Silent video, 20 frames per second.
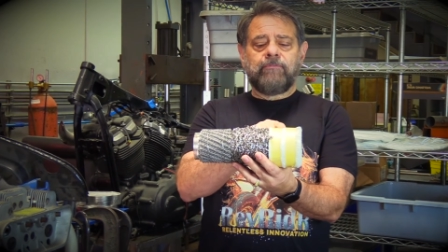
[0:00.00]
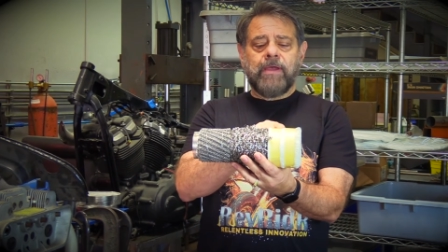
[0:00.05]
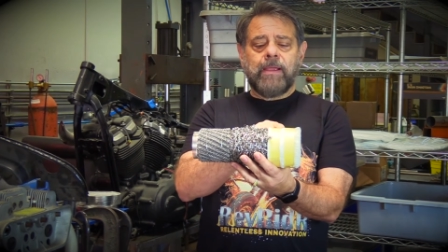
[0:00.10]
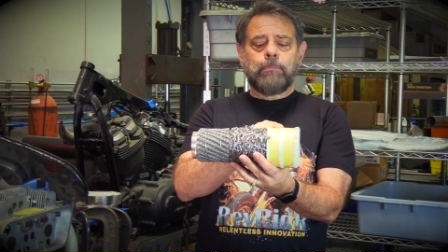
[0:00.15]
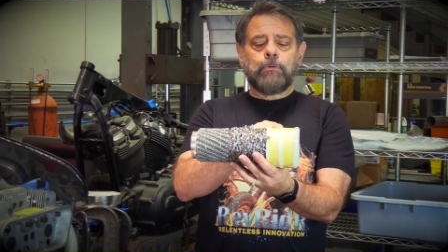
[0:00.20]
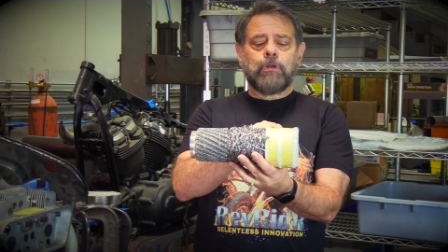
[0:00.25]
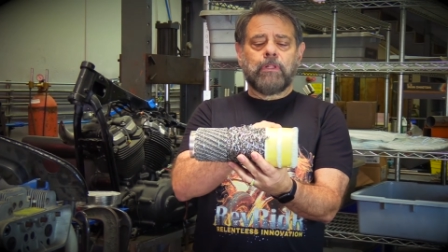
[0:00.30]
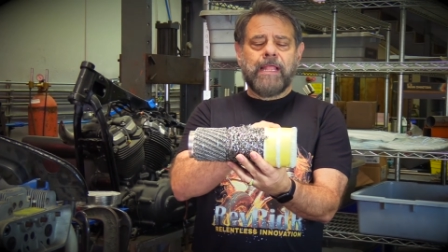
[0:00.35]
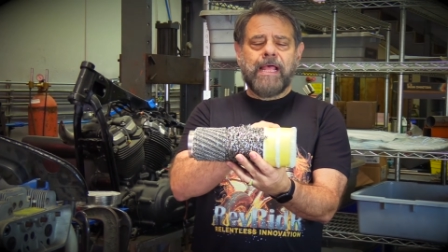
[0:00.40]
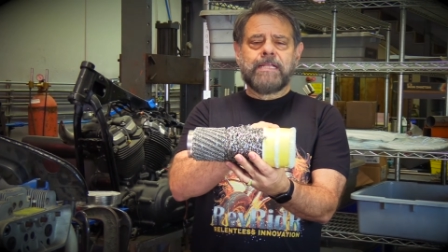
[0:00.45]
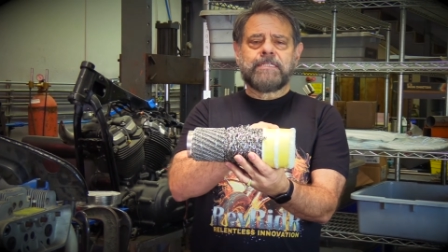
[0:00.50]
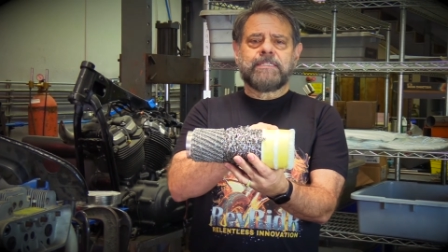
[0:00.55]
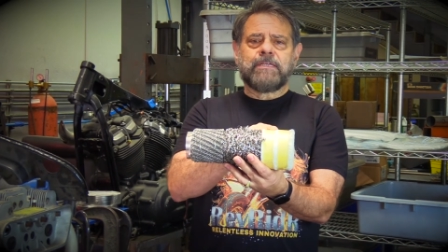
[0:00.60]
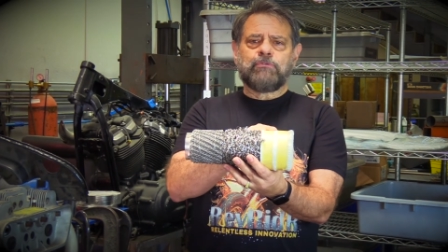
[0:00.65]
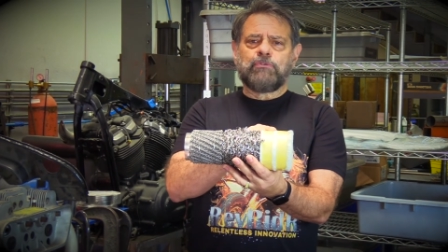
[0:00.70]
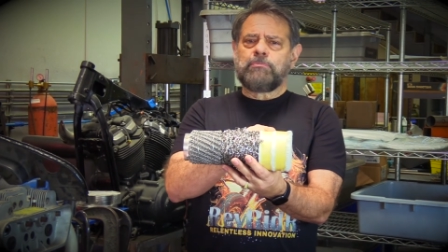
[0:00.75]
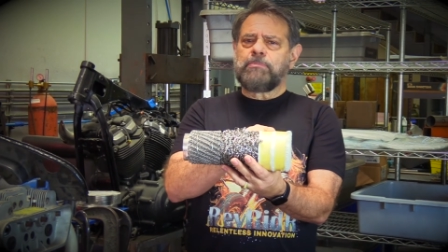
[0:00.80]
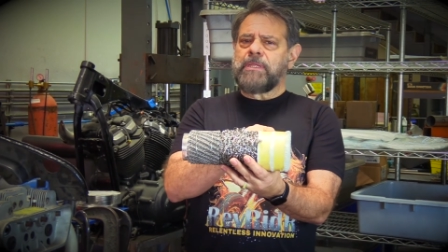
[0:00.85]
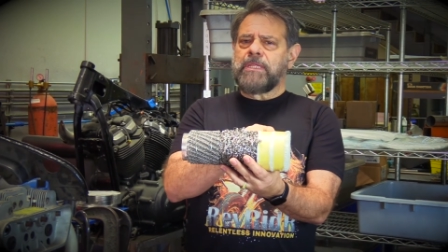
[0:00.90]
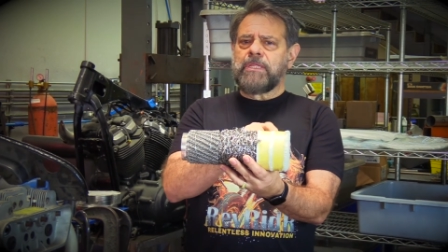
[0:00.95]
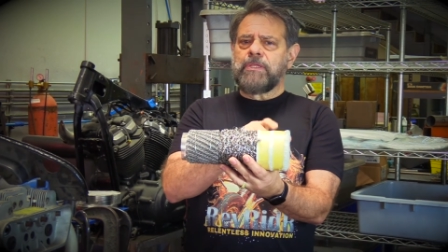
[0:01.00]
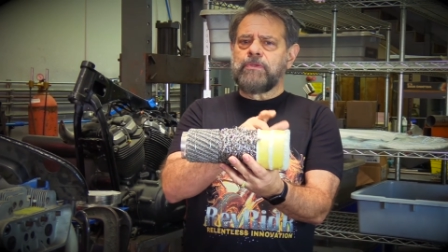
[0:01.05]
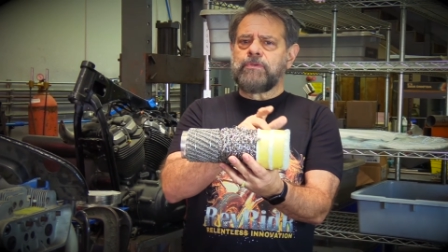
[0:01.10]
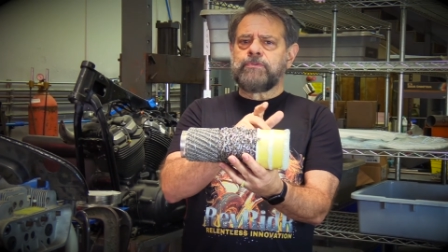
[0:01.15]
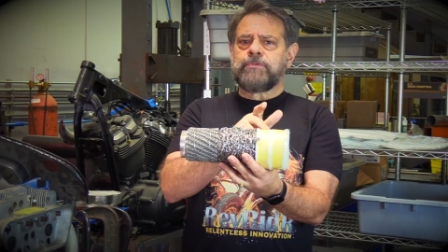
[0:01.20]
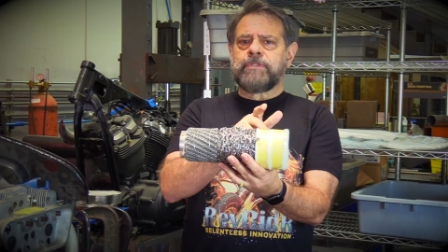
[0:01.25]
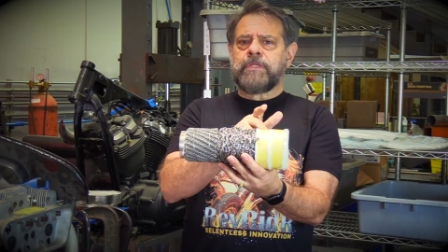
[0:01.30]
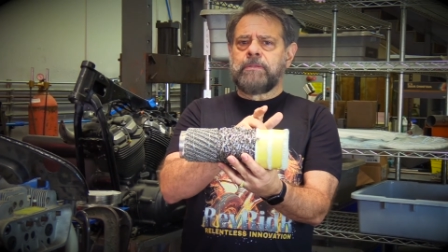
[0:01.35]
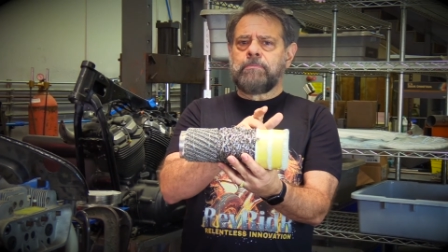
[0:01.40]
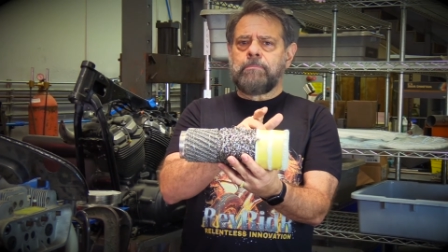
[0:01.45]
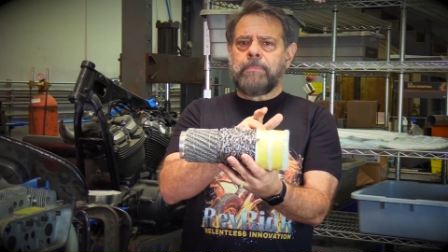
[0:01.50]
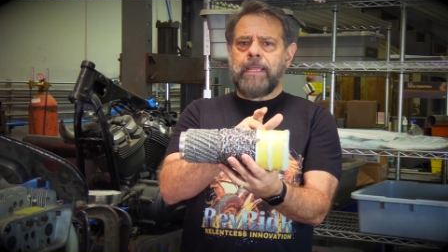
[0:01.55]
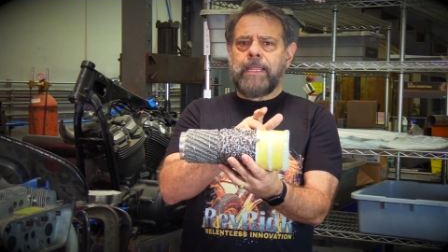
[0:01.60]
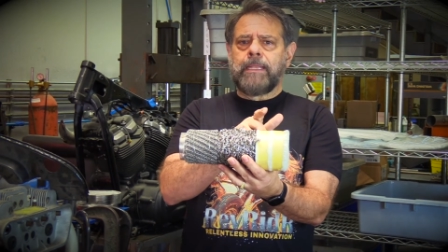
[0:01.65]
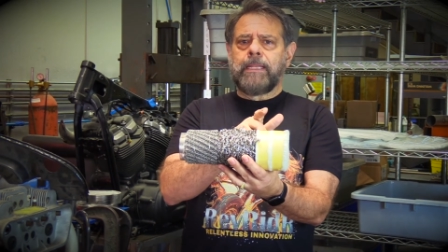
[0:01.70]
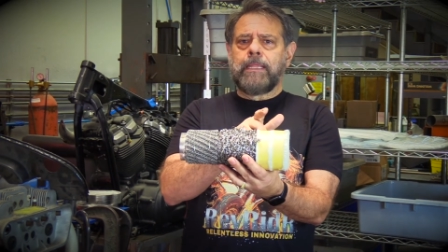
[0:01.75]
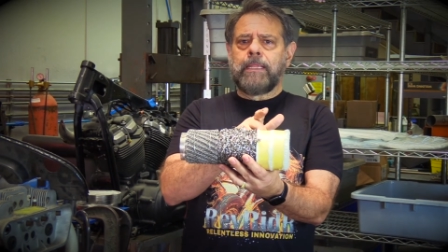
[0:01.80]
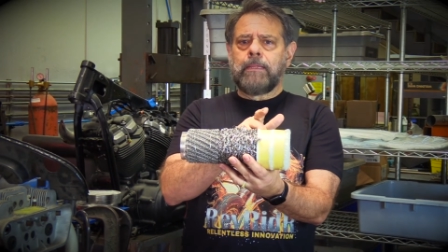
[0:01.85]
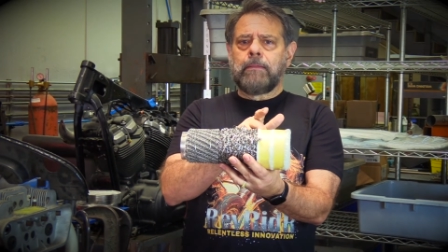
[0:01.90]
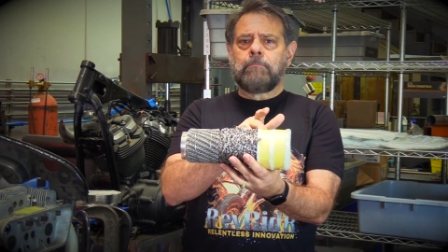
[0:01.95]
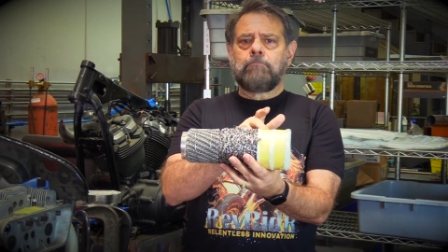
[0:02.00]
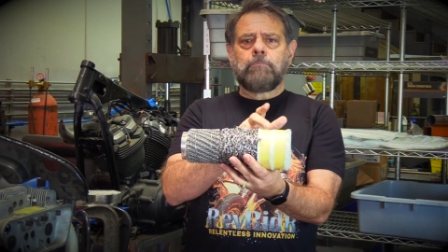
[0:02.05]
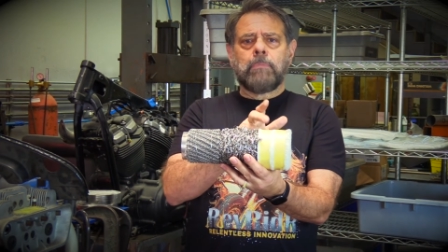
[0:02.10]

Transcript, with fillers: fiberglass that would be used in many